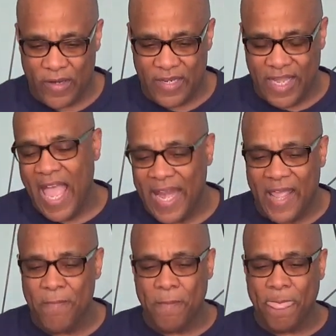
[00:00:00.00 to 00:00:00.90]
You got
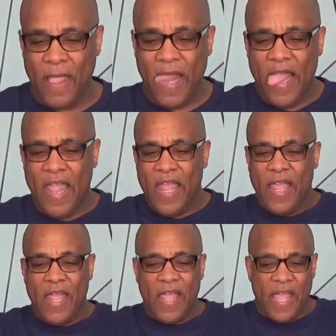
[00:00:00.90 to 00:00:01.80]
it?
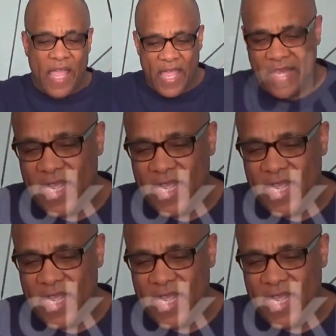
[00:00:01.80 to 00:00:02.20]
And